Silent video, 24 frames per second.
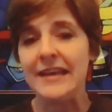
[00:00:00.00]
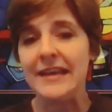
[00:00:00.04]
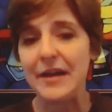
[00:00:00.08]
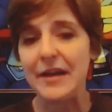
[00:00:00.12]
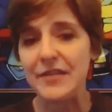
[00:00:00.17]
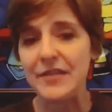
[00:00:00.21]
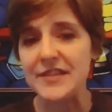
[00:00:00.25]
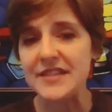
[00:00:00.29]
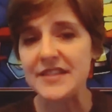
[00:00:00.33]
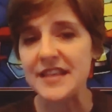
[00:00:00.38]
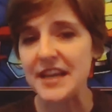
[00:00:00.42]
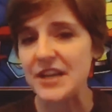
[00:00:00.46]

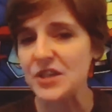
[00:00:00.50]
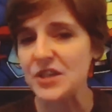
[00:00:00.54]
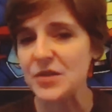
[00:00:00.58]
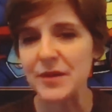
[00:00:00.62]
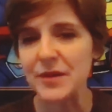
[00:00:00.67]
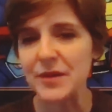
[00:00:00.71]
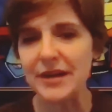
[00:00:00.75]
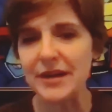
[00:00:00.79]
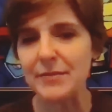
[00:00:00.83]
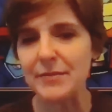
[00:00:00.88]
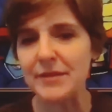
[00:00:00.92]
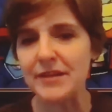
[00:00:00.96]
Now, the
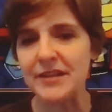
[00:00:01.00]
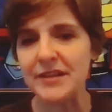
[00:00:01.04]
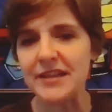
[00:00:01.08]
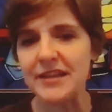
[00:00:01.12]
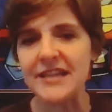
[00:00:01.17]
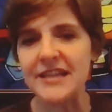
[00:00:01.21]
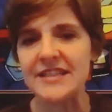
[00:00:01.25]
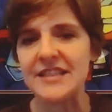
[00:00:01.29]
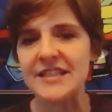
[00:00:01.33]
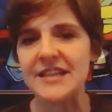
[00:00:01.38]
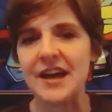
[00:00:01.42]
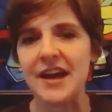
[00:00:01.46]
sanctuary
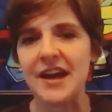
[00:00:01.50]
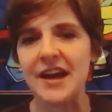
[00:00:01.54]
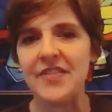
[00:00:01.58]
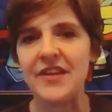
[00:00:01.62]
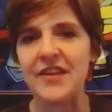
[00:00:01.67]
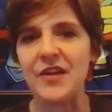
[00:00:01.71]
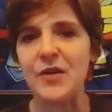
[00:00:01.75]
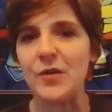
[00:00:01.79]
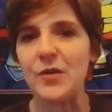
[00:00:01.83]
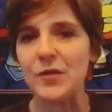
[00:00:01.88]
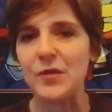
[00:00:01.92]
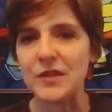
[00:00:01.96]
building is not
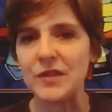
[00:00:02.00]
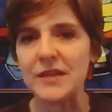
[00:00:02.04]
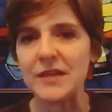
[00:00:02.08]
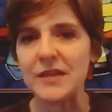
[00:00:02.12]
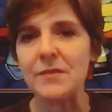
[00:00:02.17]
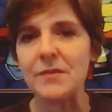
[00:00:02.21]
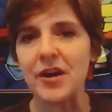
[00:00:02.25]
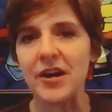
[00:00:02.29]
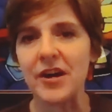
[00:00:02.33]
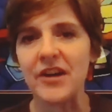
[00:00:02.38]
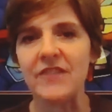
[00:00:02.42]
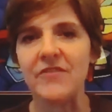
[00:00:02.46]
the only
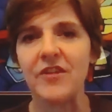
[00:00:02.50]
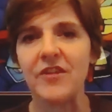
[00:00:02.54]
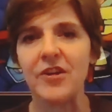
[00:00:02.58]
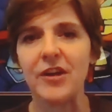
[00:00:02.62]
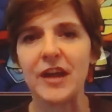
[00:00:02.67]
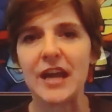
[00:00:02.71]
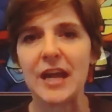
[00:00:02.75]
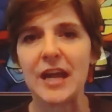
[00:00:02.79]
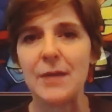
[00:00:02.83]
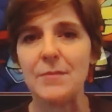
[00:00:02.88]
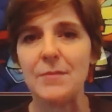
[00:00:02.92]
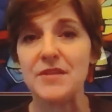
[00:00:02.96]
part of
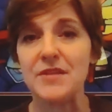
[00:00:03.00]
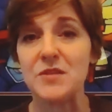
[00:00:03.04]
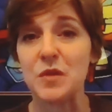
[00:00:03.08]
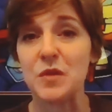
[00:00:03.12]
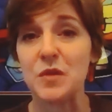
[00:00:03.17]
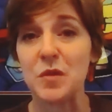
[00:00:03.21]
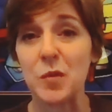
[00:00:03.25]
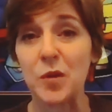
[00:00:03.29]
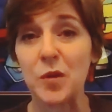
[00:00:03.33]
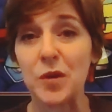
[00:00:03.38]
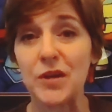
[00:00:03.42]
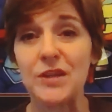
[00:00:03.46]
our campus
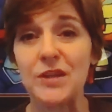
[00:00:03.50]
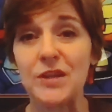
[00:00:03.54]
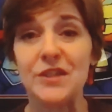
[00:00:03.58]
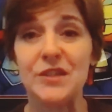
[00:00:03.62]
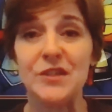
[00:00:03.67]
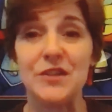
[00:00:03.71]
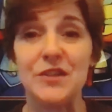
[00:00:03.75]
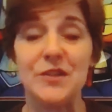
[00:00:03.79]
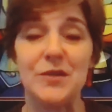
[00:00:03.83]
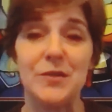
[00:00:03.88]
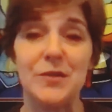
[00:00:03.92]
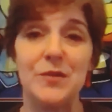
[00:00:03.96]
with work
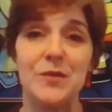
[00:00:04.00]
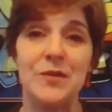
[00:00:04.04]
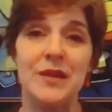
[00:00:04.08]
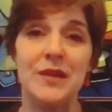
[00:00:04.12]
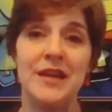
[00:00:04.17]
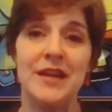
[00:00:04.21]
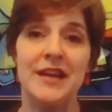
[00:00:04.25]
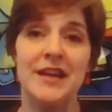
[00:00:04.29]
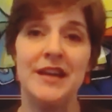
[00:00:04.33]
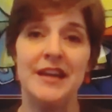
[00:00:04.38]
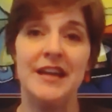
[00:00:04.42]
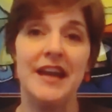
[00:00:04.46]
to do.
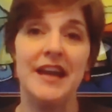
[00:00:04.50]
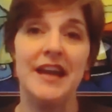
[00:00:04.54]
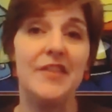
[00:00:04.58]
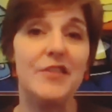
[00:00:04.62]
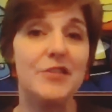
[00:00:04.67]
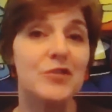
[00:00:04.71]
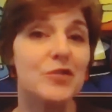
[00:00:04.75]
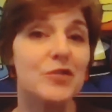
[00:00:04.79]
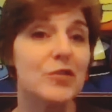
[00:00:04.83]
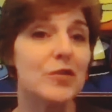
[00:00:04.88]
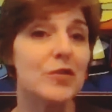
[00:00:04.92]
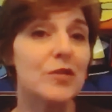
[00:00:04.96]

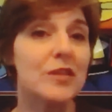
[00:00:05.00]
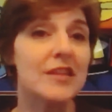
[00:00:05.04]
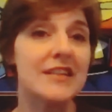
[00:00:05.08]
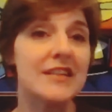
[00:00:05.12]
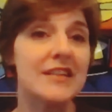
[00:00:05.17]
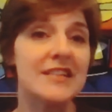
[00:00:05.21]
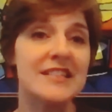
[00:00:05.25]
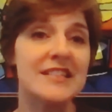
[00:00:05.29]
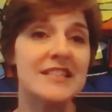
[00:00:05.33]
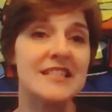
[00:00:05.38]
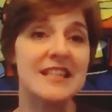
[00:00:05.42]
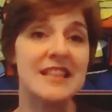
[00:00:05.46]
And the truth
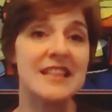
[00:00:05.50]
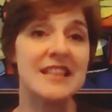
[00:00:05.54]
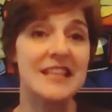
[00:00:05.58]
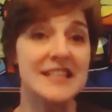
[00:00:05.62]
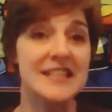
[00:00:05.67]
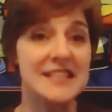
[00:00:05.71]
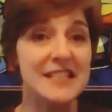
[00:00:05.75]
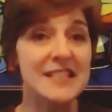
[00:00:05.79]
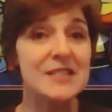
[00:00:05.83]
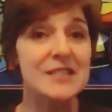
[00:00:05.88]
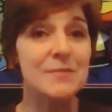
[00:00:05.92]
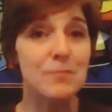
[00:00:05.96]
is,
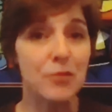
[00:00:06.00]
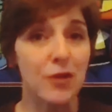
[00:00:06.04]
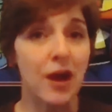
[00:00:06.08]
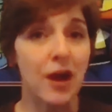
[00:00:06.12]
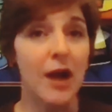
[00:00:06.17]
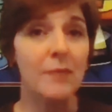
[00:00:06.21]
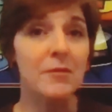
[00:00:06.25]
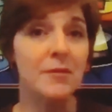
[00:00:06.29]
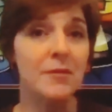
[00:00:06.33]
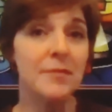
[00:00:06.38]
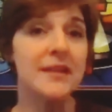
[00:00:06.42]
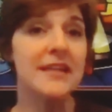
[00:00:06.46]
this is
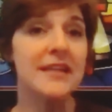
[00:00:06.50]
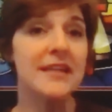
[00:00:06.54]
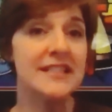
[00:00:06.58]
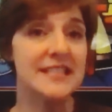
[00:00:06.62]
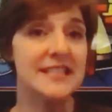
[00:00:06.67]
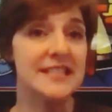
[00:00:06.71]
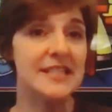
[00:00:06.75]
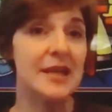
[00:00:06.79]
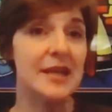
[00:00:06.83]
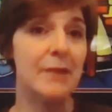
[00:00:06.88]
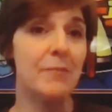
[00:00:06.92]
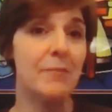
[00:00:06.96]
probably
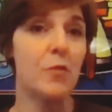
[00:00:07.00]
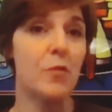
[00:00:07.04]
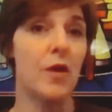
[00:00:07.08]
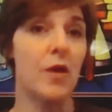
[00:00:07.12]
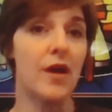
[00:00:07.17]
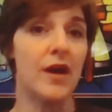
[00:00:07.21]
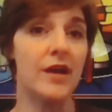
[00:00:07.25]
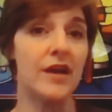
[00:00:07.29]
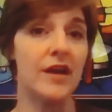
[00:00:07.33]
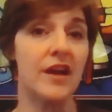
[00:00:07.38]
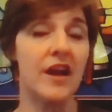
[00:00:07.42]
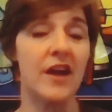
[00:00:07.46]
step
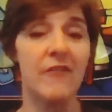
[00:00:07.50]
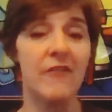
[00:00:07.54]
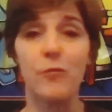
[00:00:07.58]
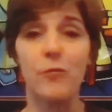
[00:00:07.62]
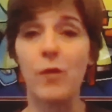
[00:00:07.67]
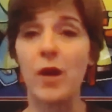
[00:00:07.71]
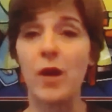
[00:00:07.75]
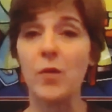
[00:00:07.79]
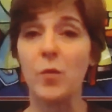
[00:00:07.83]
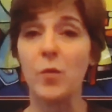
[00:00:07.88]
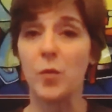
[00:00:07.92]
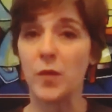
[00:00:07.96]
one of
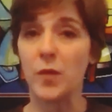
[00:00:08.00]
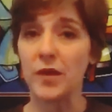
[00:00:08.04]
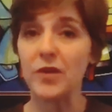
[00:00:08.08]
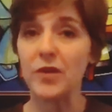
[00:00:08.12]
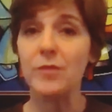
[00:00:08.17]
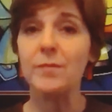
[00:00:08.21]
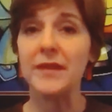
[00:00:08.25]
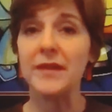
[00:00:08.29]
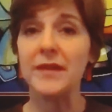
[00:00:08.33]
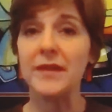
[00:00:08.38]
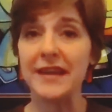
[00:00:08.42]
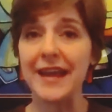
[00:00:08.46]
what
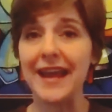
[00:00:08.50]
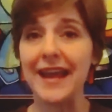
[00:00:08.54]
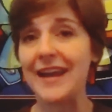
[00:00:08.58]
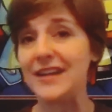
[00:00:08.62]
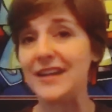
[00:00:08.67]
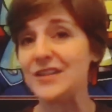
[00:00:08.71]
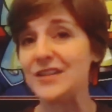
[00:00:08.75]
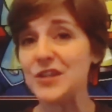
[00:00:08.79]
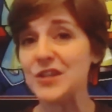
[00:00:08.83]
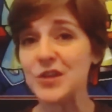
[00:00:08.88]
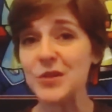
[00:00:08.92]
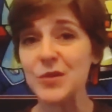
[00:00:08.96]
will be
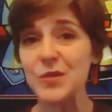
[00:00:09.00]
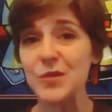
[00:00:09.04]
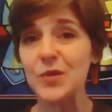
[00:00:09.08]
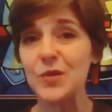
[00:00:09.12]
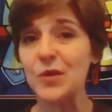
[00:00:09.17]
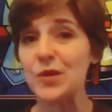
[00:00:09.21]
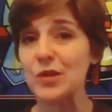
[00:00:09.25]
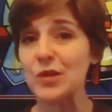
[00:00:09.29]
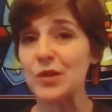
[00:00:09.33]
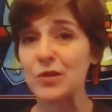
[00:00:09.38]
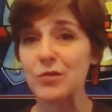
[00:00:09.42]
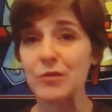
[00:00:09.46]
a two
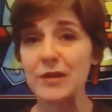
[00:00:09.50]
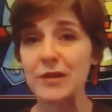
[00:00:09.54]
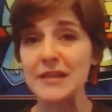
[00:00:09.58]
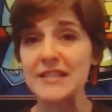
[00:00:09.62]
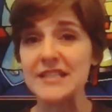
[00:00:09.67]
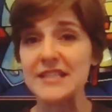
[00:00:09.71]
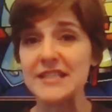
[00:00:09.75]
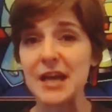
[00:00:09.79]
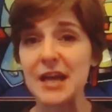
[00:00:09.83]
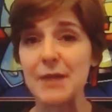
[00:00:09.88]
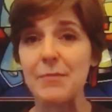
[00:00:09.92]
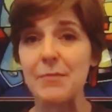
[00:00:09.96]
or three
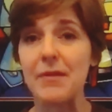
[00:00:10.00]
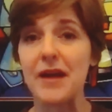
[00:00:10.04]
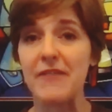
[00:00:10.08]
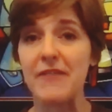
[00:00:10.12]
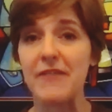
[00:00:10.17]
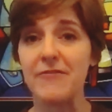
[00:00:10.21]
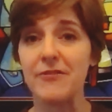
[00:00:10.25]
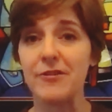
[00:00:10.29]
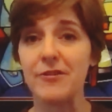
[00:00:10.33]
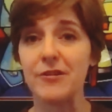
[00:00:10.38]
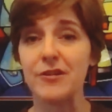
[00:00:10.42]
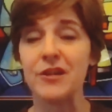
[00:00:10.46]
step
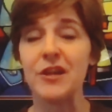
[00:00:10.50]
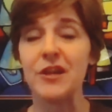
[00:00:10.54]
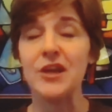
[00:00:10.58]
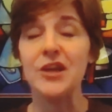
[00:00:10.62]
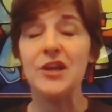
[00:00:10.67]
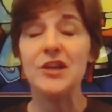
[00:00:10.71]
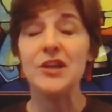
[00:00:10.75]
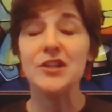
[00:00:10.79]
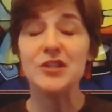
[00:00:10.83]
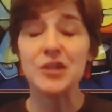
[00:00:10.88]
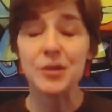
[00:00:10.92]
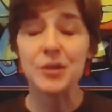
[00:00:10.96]
effort
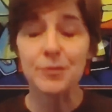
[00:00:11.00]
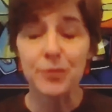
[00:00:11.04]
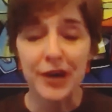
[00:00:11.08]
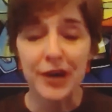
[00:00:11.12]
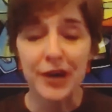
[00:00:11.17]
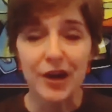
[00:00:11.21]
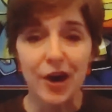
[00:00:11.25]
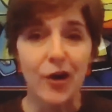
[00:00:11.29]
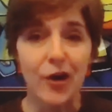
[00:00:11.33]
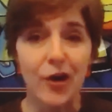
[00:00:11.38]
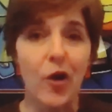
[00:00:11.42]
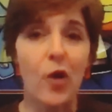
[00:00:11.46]
to
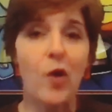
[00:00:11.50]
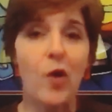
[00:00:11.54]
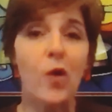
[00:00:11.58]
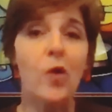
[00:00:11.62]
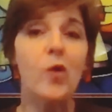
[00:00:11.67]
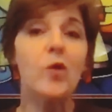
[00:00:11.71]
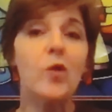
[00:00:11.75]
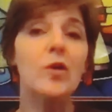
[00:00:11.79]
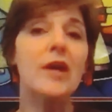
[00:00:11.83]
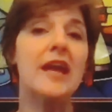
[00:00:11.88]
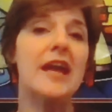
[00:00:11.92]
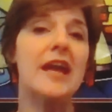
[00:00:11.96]
bring our
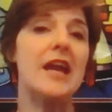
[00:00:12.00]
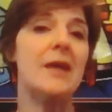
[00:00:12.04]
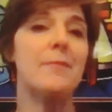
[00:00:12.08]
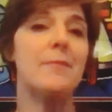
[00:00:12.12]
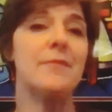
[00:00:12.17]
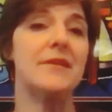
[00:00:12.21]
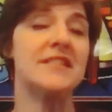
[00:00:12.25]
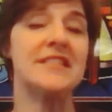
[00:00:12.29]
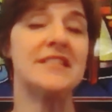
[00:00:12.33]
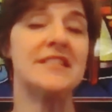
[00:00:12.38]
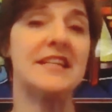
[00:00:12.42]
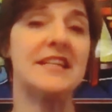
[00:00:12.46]
whole
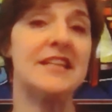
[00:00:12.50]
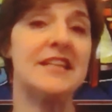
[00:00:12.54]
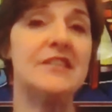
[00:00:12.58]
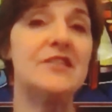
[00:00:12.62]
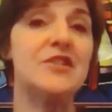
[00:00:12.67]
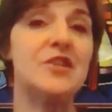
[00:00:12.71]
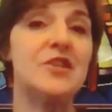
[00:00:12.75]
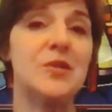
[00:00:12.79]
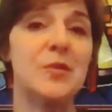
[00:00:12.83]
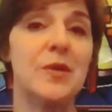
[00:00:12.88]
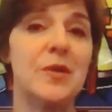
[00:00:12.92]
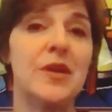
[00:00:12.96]
campus
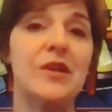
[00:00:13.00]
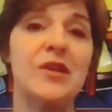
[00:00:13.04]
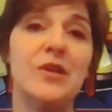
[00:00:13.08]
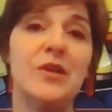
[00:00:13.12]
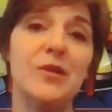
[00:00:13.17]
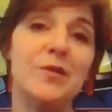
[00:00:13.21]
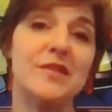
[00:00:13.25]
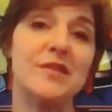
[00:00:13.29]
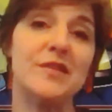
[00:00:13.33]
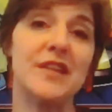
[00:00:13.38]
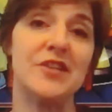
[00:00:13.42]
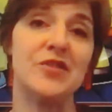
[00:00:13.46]
into a
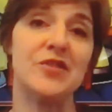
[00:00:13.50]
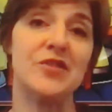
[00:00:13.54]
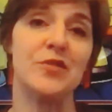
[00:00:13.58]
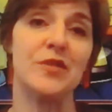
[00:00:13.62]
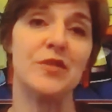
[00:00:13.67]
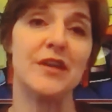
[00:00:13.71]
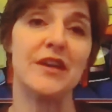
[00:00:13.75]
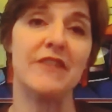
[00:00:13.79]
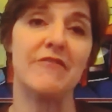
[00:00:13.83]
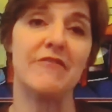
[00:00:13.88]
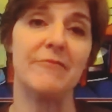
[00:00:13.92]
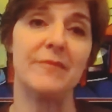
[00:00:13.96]
new
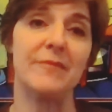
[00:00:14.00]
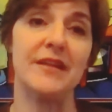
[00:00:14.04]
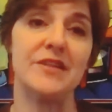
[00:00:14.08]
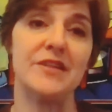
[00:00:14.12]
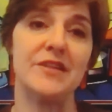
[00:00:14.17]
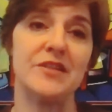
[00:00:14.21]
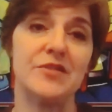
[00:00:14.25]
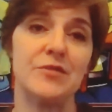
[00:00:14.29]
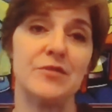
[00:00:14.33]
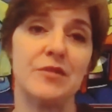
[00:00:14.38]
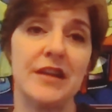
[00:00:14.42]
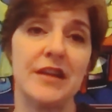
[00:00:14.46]
century of
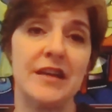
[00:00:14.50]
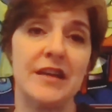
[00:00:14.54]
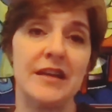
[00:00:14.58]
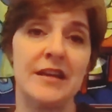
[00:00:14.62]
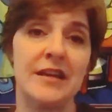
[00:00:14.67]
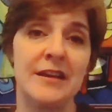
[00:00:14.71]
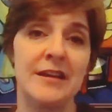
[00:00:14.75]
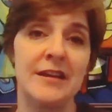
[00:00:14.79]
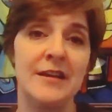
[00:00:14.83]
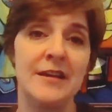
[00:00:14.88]
ministry.